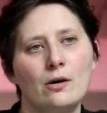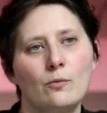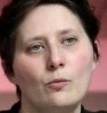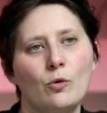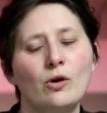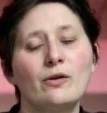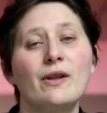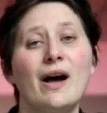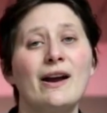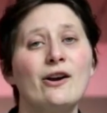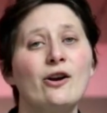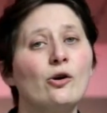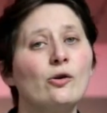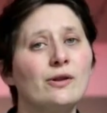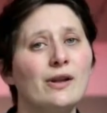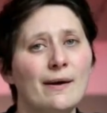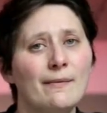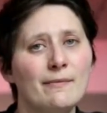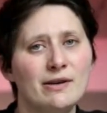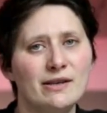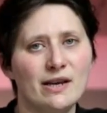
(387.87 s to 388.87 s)
Well, I know
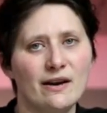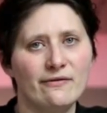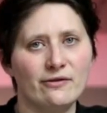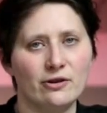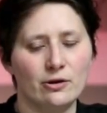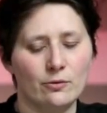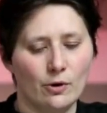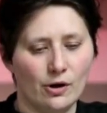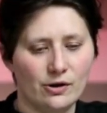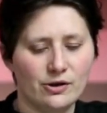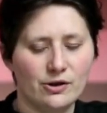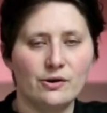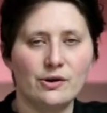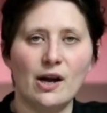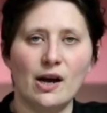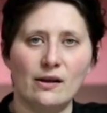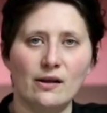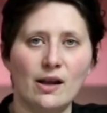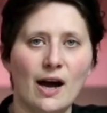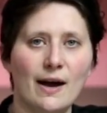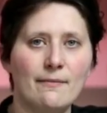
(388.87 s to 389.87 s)
lemon definitely works, so
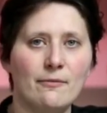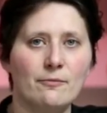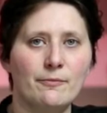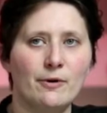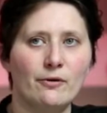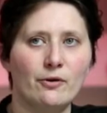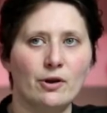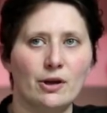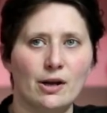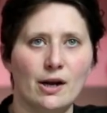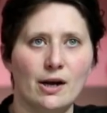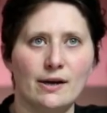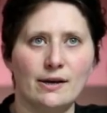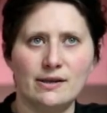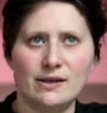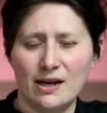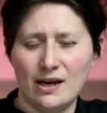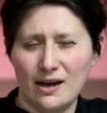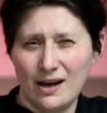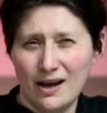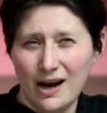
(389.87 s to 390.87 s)
yeah, lime would be really nice.
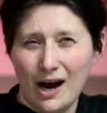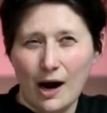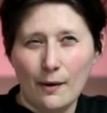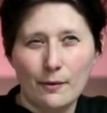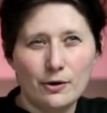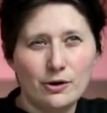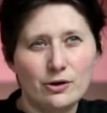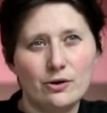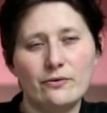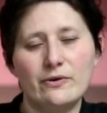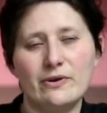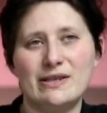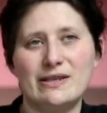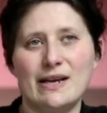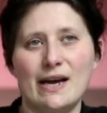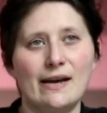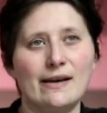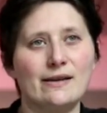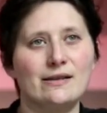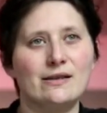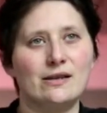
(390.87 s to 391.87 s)
I wouldn't do the
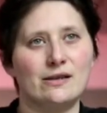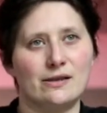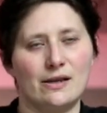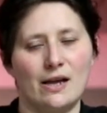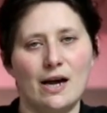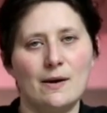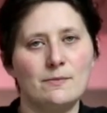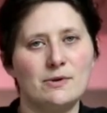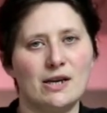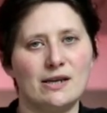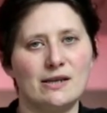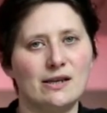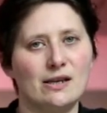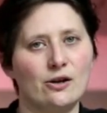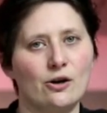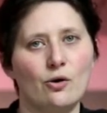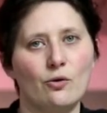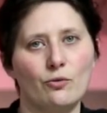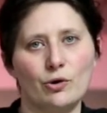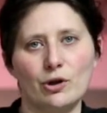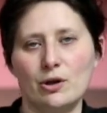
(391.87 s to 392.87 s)
zest, because lime zest can
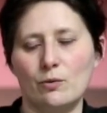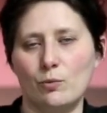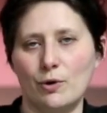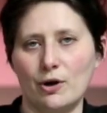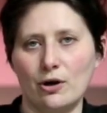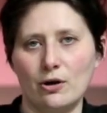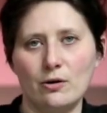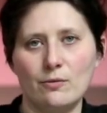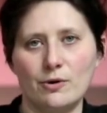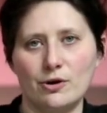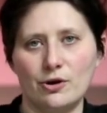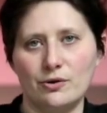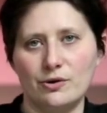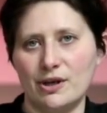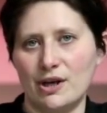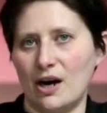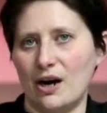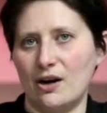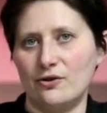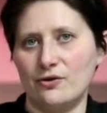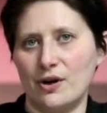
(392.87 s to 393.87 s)
go really weird when you
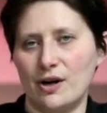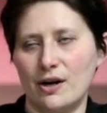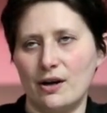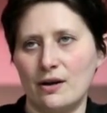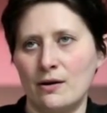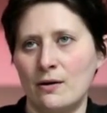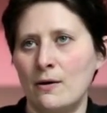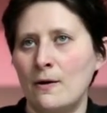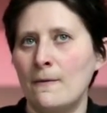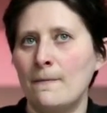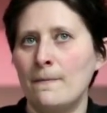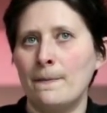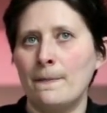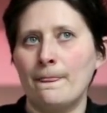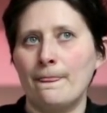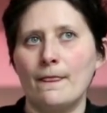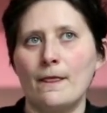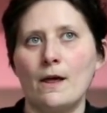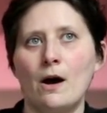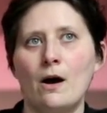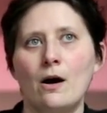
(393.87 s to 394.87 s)
dehydrate it.
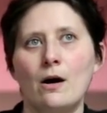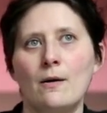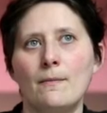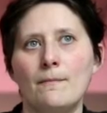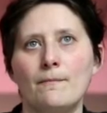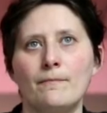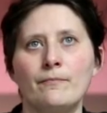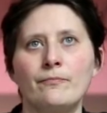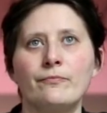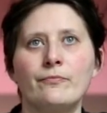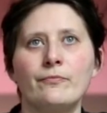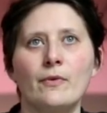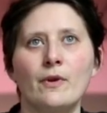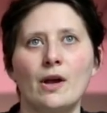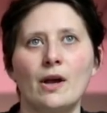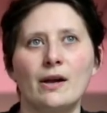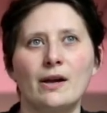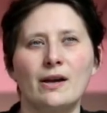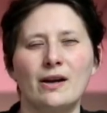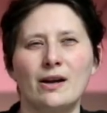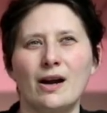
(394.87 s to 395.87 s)

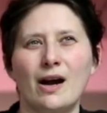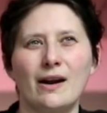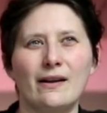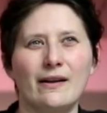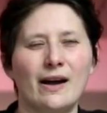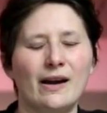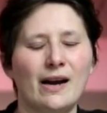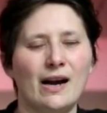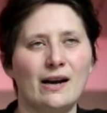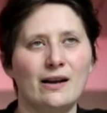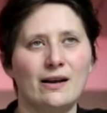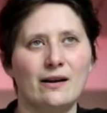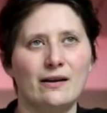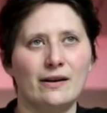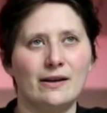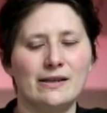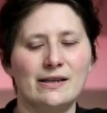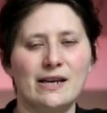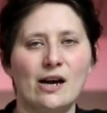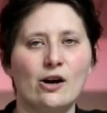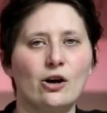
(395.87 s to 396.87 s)
It can kind of
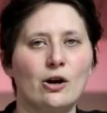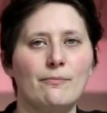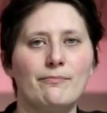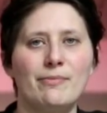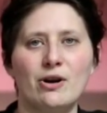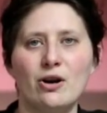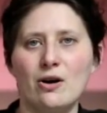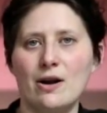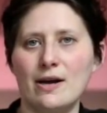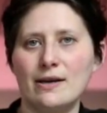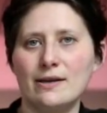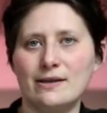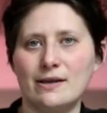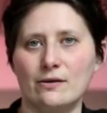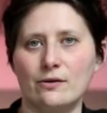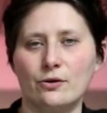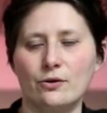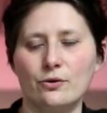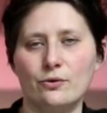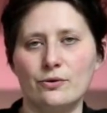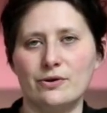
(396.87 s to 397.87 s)
like take on a bitterness
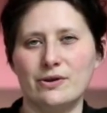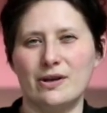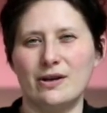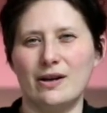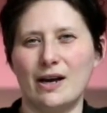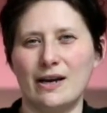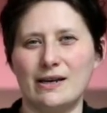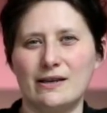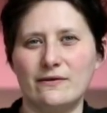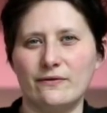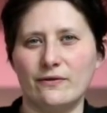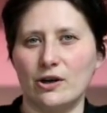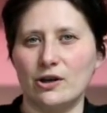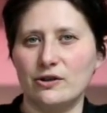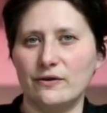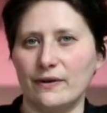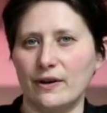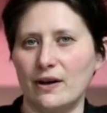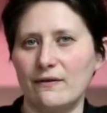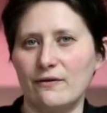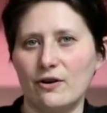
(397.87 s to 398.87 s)
and lose the nice fresh
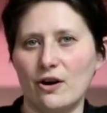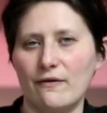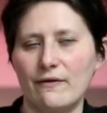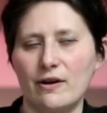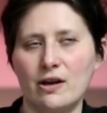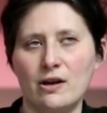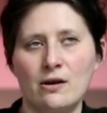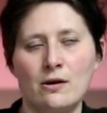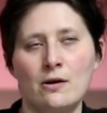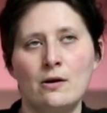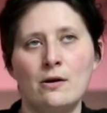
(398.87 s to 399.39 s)
flavor of it.